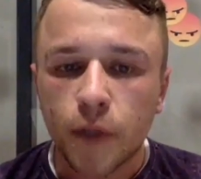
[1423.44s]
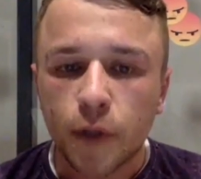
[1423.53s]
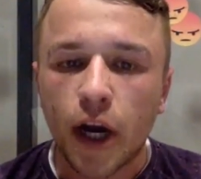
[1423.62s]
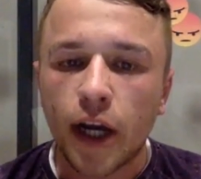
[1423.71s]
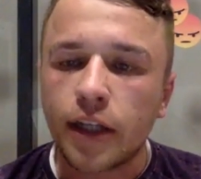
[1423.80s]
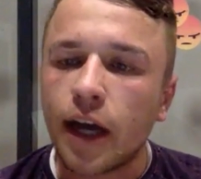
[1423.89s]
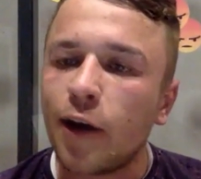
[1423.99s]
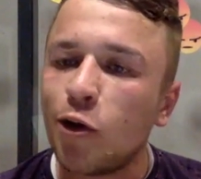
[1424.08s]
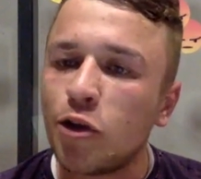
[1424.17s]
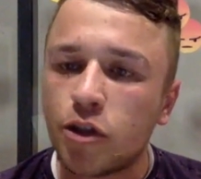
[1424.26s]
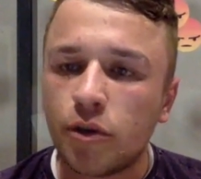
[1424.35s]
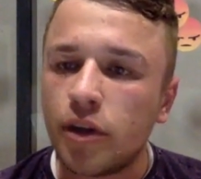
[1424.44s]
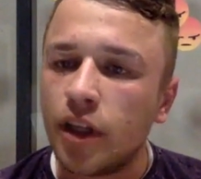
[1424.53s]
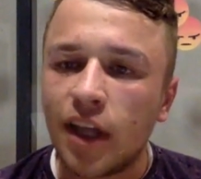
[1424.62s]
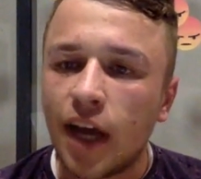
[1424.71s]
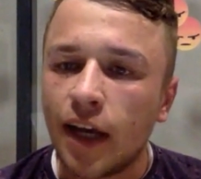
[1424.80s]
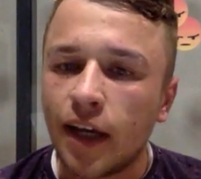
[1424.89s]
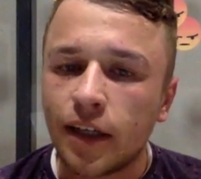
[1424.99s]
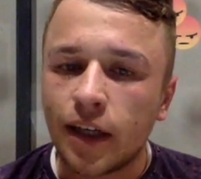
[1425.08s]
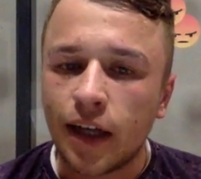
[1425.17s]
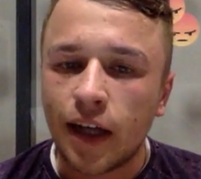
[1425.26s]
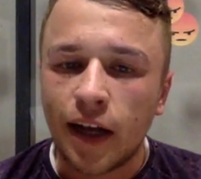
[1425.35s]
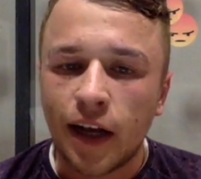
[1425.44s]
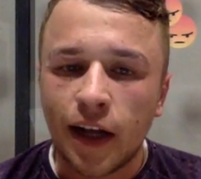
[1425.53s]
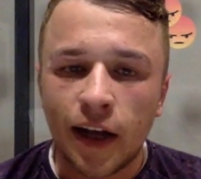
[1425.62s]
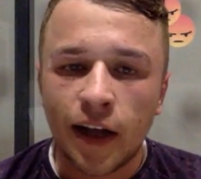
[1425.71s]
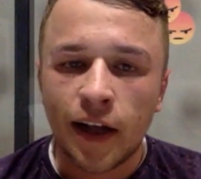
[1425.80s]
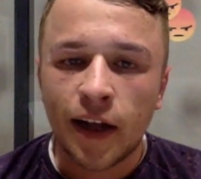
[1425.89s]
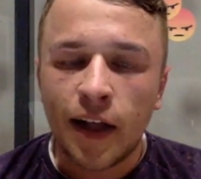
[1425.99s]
Right. I also really like uh,